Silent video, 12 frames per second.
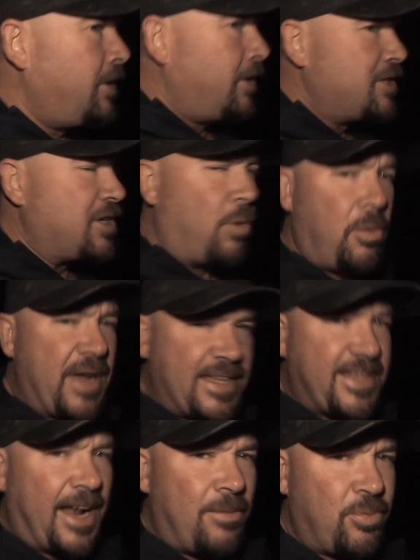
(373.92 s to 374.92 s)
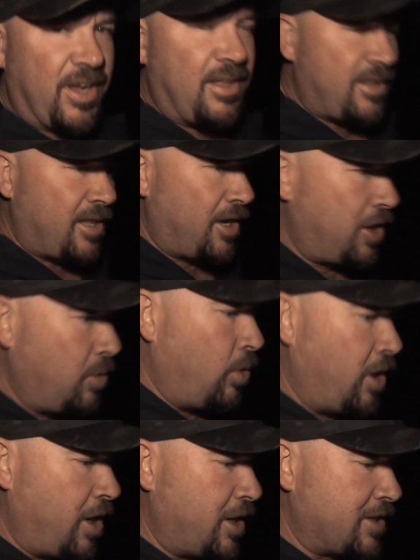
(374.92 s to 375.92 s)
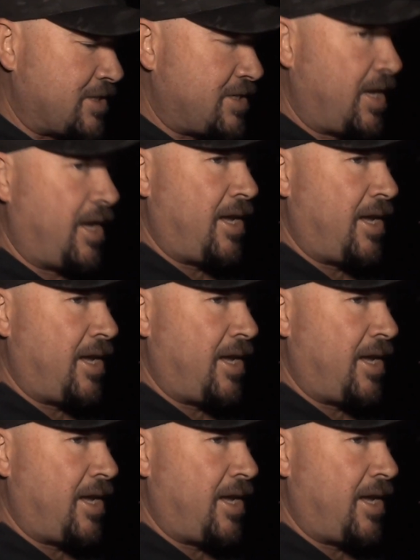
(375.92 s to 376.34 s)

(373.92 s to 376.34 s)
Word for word: So what we ended up with was